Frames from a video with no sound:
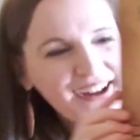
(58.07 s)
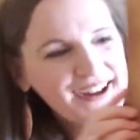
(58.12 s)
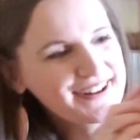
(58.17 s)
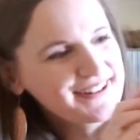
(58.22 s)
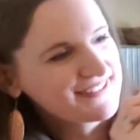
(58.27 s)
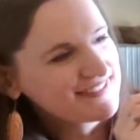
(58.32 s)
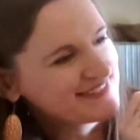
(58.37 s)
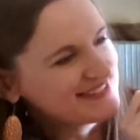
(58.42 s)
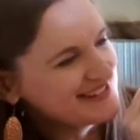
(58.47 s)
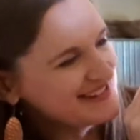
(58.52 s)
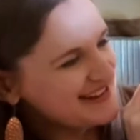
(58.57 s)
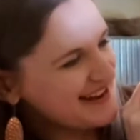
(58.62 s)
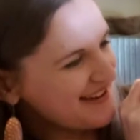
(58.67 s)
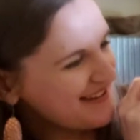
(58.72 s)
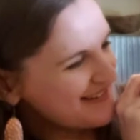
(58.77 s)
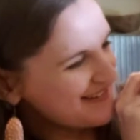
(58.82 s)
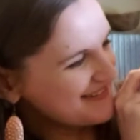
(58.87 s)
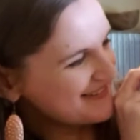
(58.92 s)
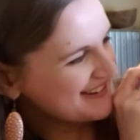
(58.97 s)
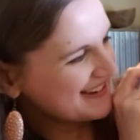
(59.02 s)

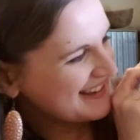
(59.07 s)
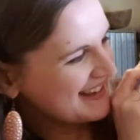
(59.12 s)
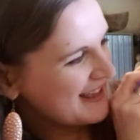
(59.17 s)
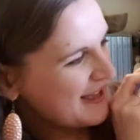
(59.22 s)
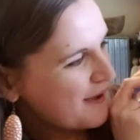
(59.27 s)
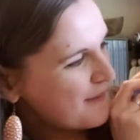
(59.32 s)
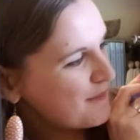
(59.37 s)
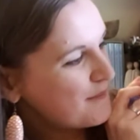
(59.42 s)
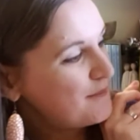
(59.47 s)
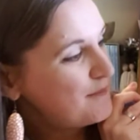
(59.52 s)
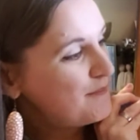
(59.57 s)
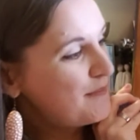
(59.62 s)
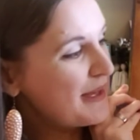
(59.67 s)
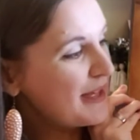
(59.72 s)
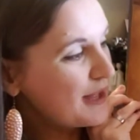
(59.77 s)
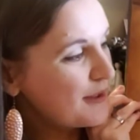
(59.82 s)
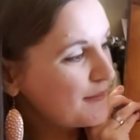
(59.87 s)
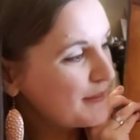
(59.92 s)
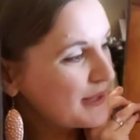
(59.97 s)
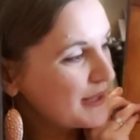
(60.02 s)
Oh no!
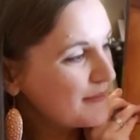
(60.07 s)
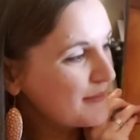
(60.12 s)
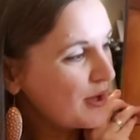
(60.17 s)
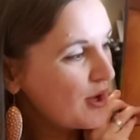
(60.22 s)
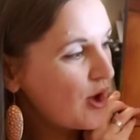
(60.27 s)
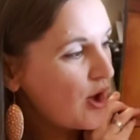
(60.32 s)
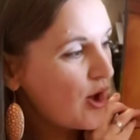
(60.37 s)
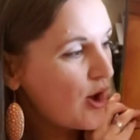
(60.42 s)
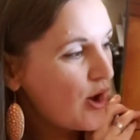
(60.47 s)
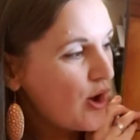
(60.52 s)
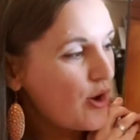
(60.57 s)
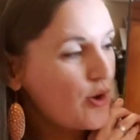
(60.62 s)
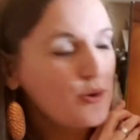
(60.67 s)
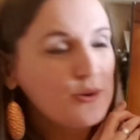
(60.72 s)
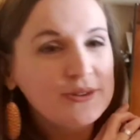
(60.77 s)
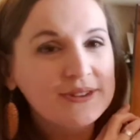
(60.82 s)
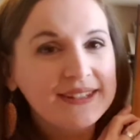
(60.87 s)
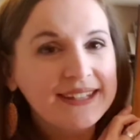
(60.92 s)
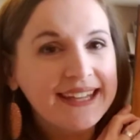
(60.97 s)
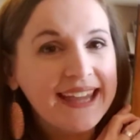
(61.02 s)
Belbum
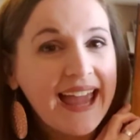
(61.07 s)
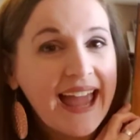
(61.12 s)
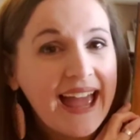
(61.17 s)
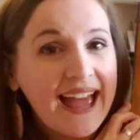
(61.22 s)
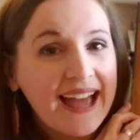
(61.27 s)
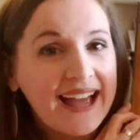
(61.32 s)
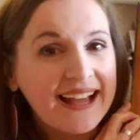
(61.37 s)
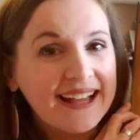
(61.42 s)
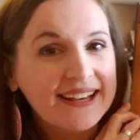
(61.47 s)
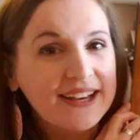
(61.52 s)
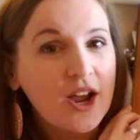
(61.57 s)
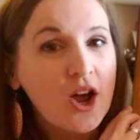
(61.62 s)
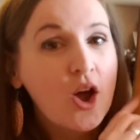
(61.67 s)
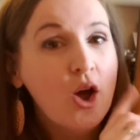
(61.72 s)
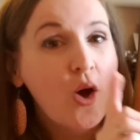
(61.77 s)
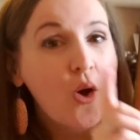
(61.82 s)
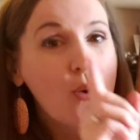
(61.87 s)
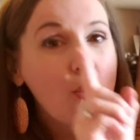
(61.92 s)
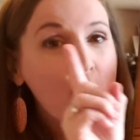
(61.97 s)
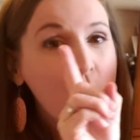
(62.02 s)
only had
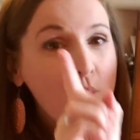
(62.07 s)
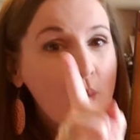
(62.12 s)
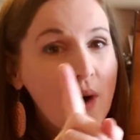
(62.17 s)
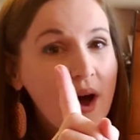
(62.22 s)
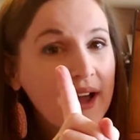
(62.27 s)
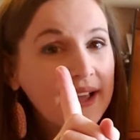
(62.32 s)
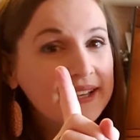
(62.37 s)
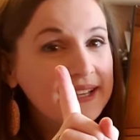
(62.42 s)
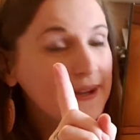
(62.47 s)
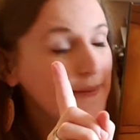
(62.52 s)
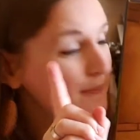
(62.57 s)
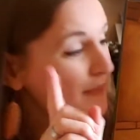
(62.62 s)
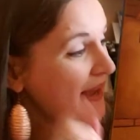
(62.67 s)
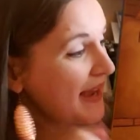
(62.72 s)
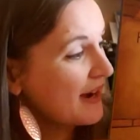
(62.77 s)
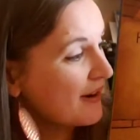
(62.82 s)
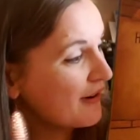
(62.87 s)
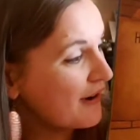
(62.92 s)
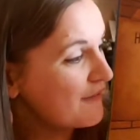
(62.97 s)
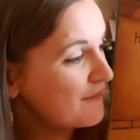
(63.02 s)
one
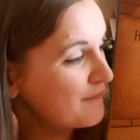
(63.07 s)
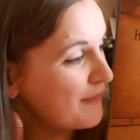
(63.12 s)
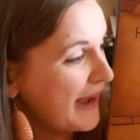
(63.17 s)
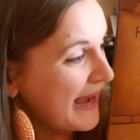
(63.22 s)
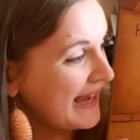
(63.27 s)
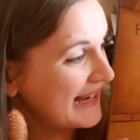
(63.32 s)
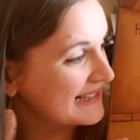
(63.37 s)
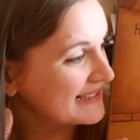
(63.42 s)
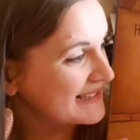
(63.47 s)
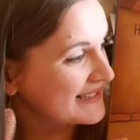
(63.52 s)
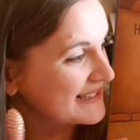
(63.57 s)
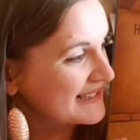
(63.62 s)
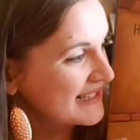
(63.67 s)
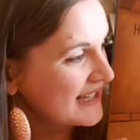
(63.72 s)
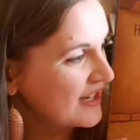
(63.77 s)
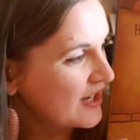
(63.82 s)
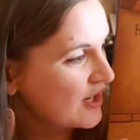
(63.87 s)
pair of pants